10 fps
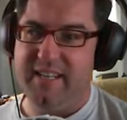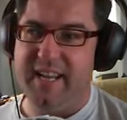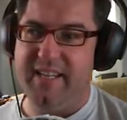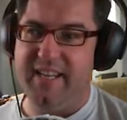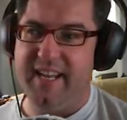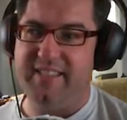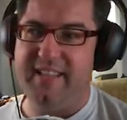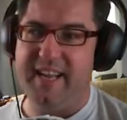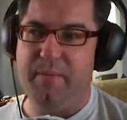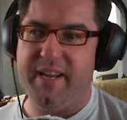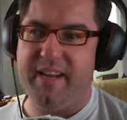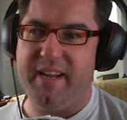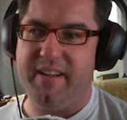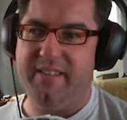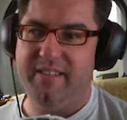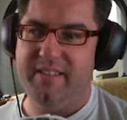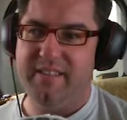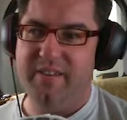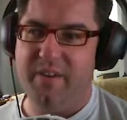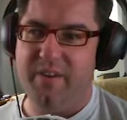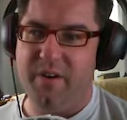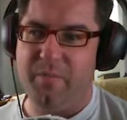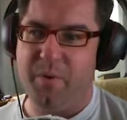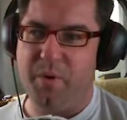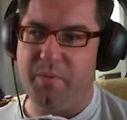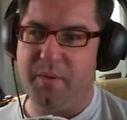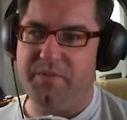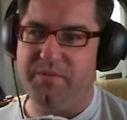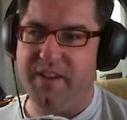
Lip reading: And yes, there we go. Not a problem.